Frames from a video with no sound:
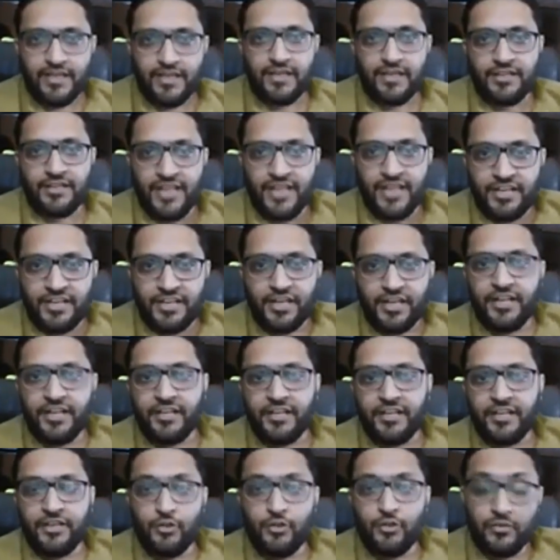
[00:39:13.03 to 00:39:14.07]
Day
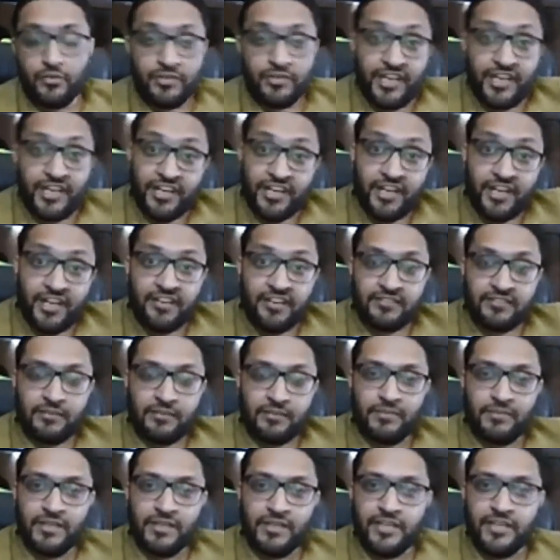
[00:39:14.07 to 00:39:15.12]
trading, you, day trading is
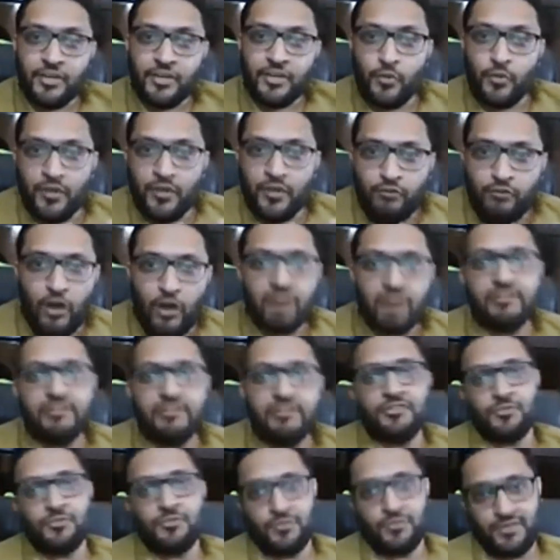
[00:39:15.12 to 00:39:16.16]
something that you evolve
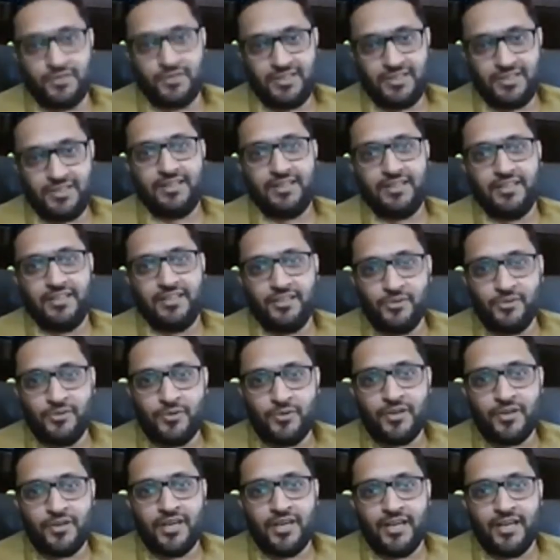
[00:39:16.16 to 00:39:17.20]
into. You
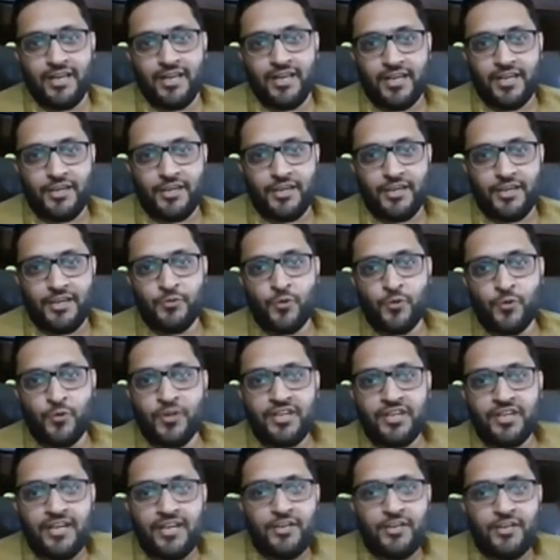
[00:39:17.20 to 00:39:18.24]
know, you
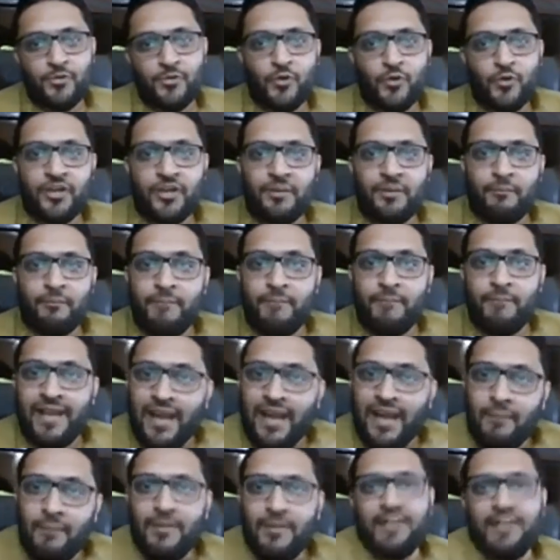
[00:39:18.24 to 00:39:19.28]
don't you don't
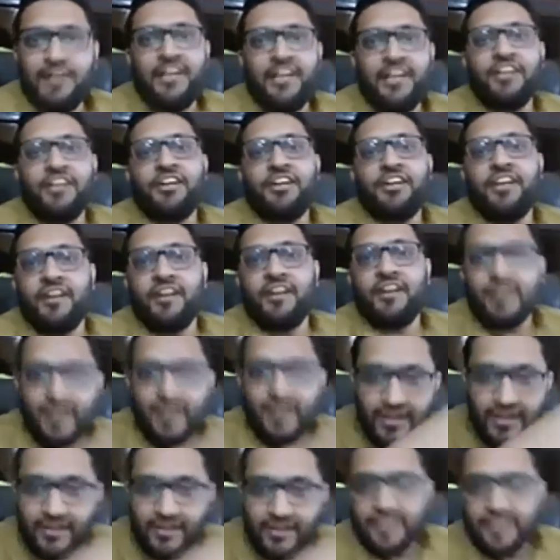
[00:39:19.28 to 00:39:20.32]
become a day trader
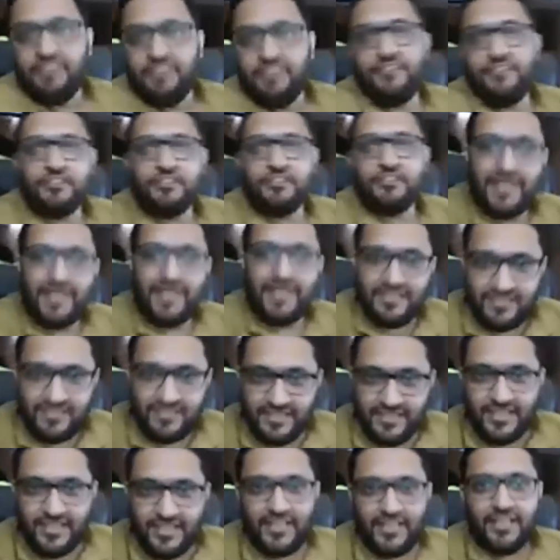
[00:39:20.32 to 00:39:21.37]
in the first
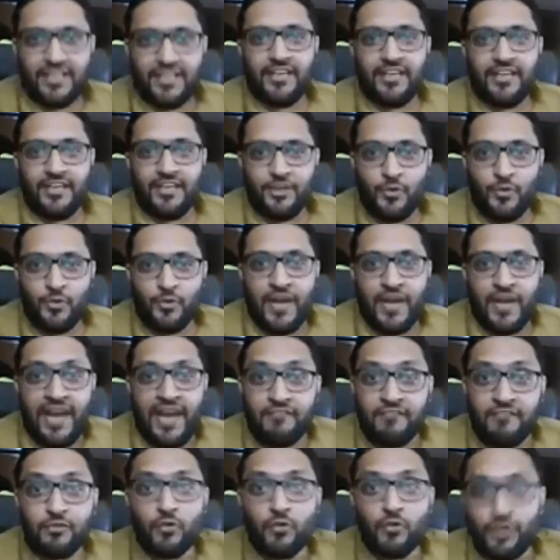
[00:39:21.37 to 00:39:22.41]
place. You
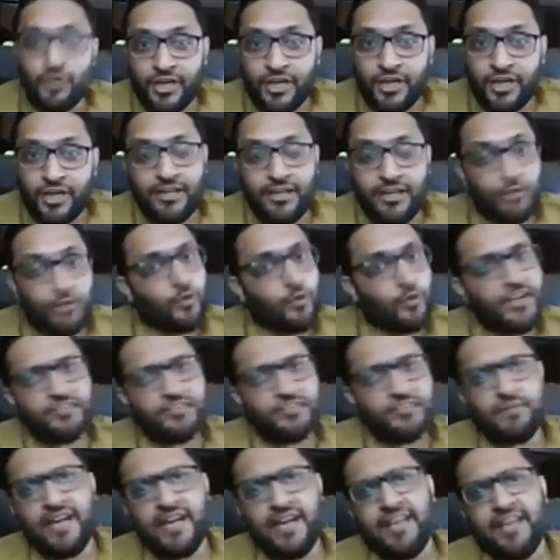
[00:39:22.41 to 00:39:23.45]
have to know trading. You know, it's
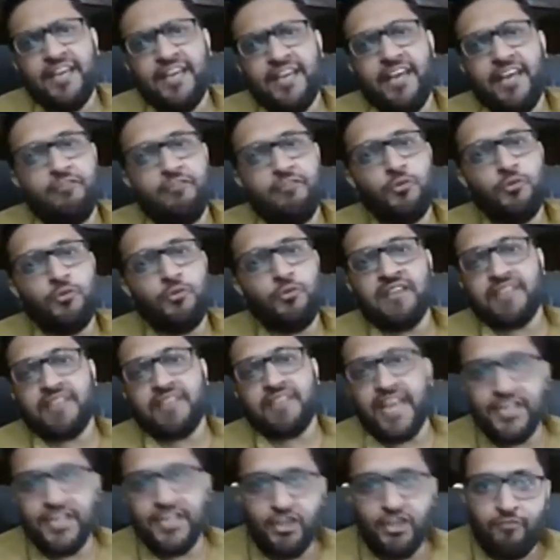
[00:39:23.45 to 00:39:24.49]
my if you ask
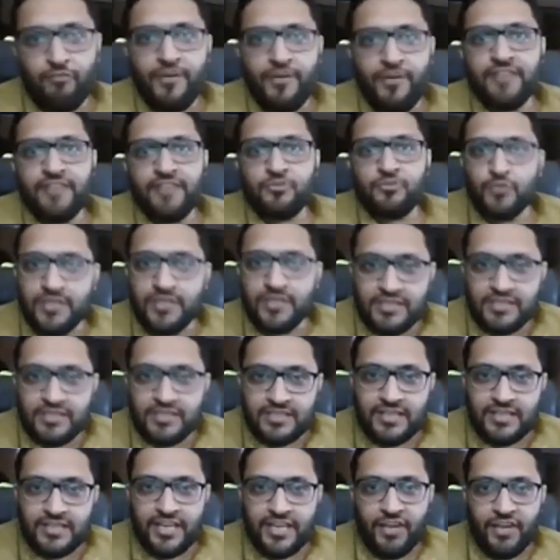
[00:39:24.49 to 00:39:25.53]
any of my student,
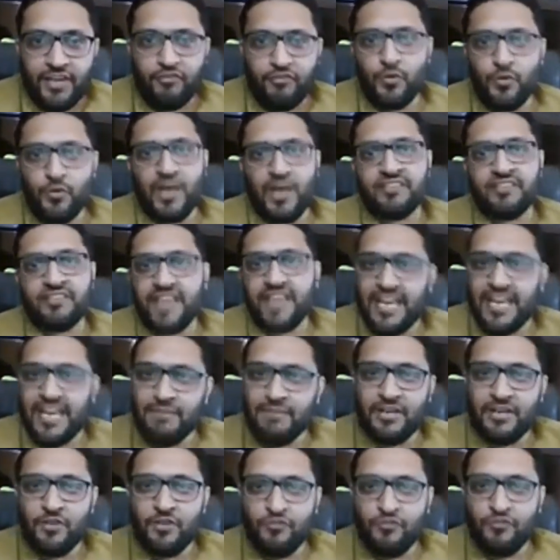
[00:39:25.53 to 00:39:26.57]
if you ask
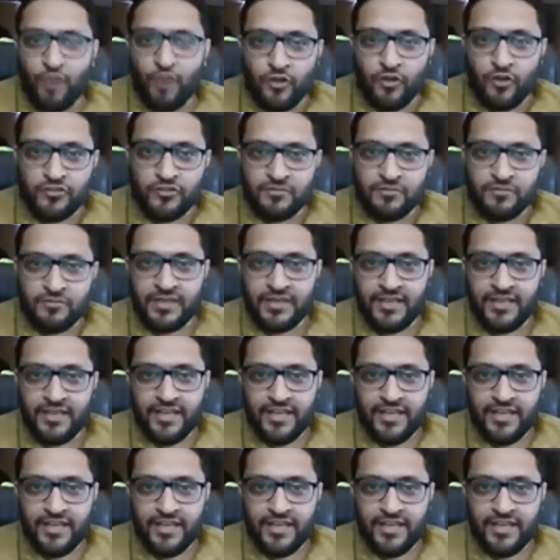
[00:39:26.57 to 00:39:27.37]
anybody who follows me,